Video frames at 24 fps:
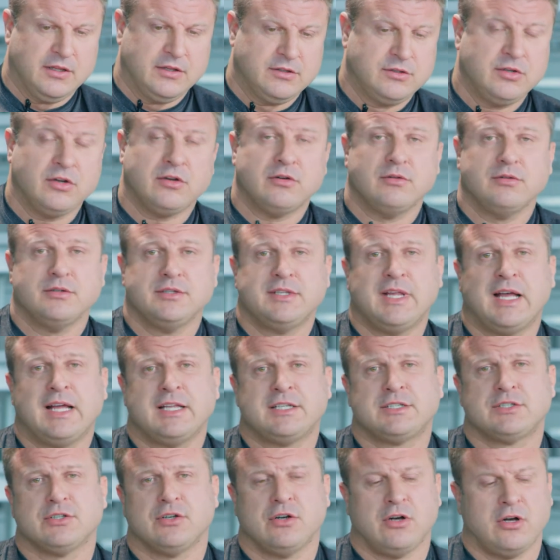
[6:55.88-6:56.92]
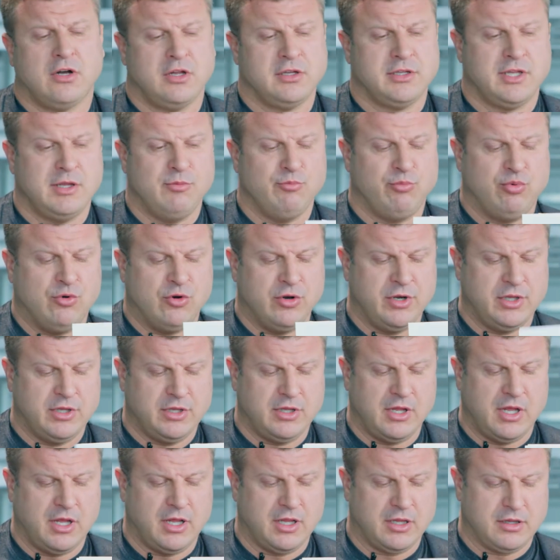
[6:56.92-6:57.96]
So that's all the
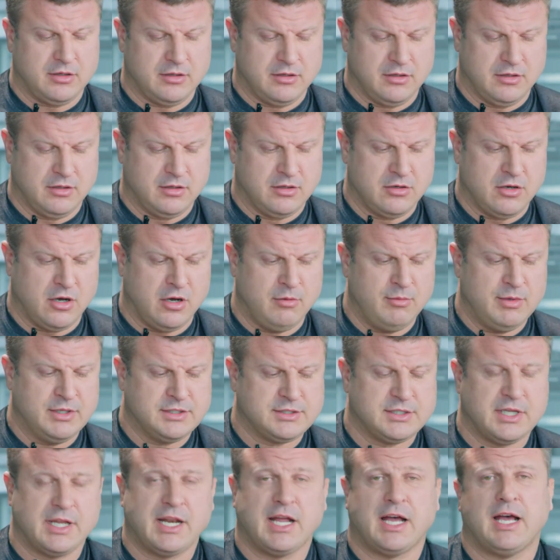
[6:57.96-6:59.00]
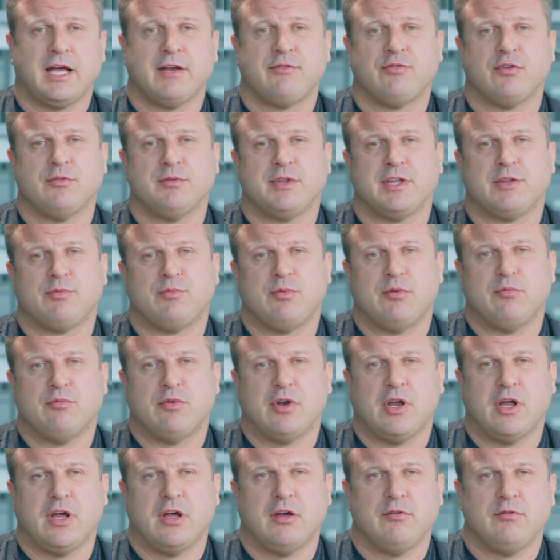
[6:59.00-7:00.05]
important uh, comments that I had from this
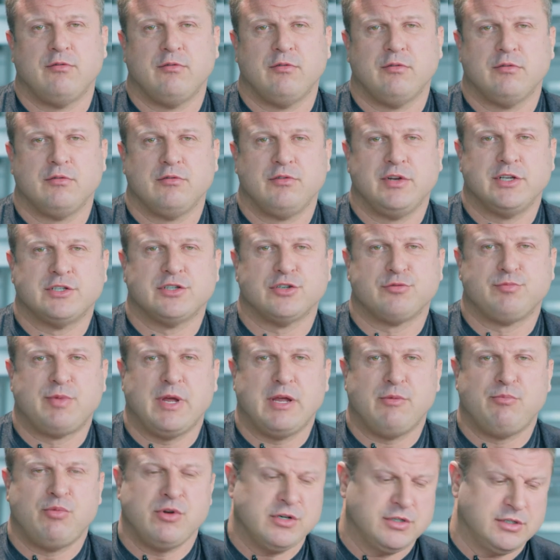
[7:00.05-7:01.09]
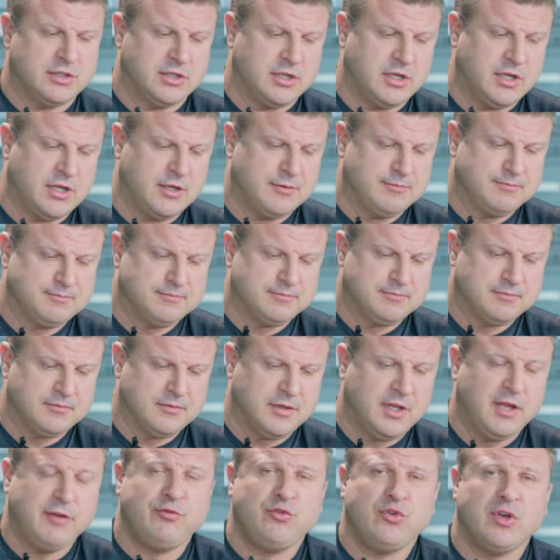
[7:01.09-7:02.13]
uh, research paper. Uh,
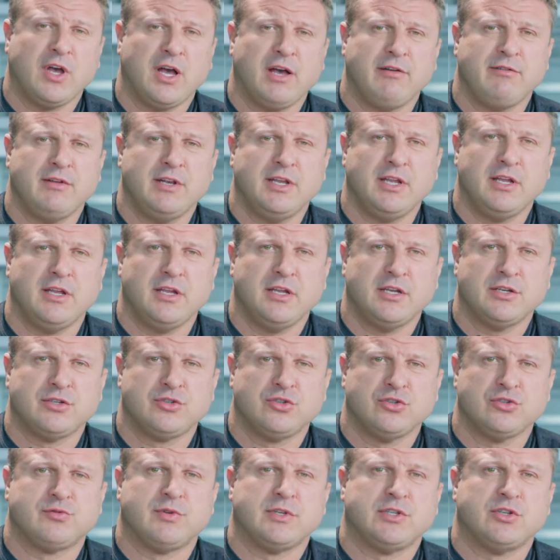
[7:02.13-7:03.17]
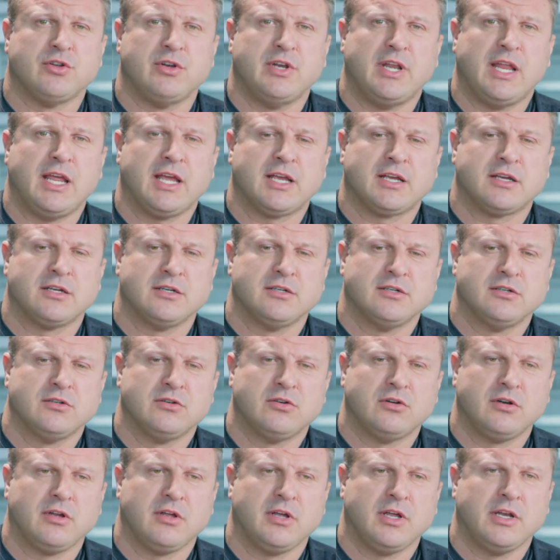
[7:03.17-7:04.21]
if you have any issues with your neck
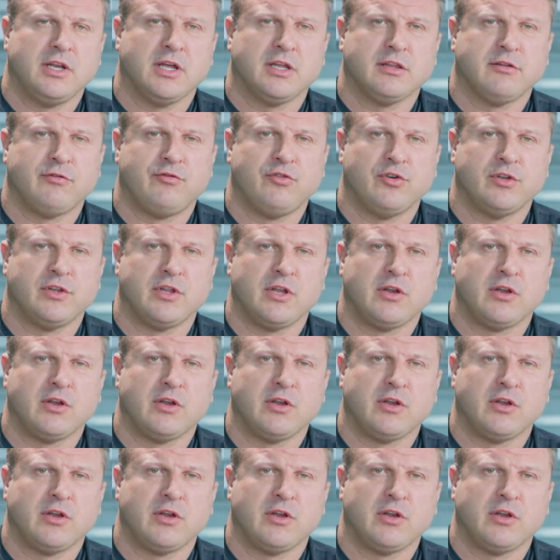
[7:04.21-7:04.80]
or any other further